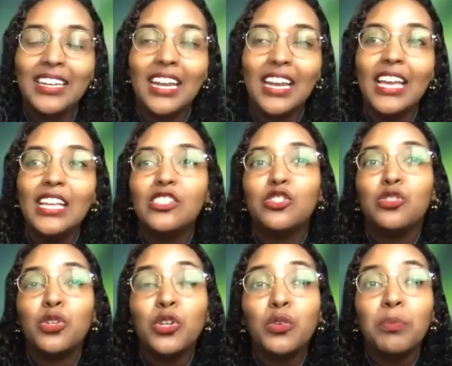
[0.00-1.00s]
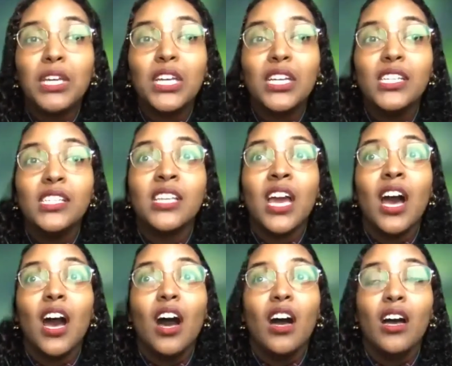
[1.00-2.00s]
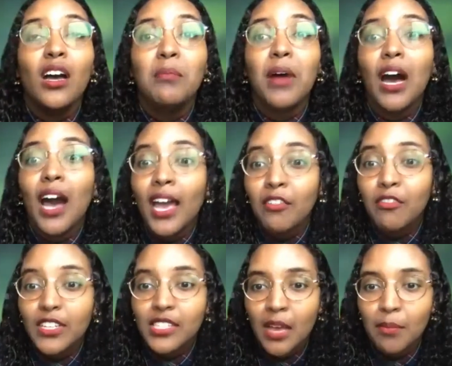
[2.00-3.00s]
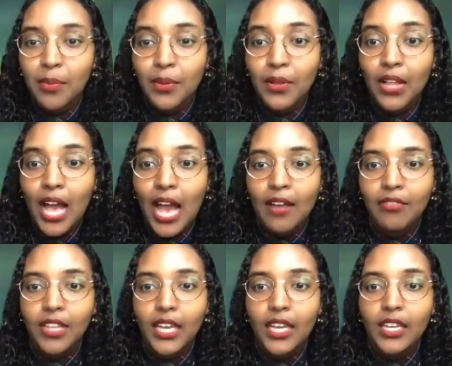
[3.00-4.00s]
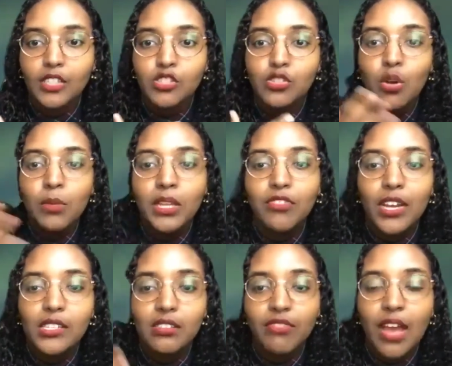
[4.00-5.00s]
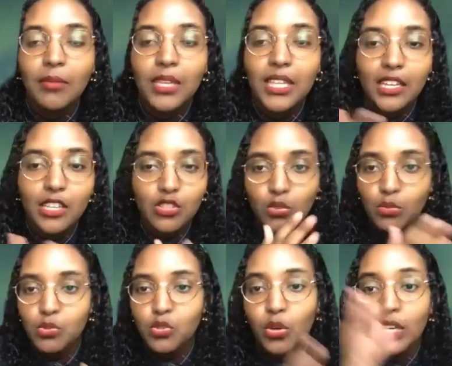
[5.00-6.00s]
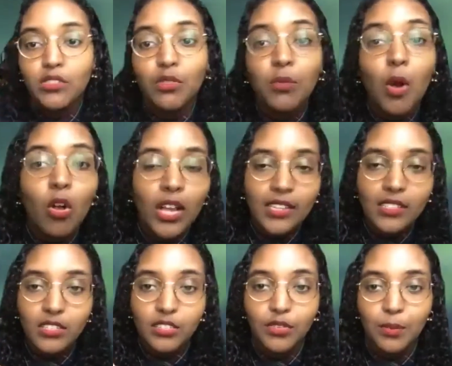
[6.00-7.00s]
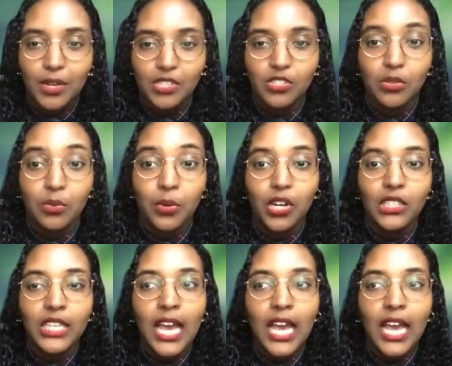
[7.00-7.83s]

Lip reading: it's true, because I, for example, have like so many friends and family that consume stories from all kinds of different parts of the world.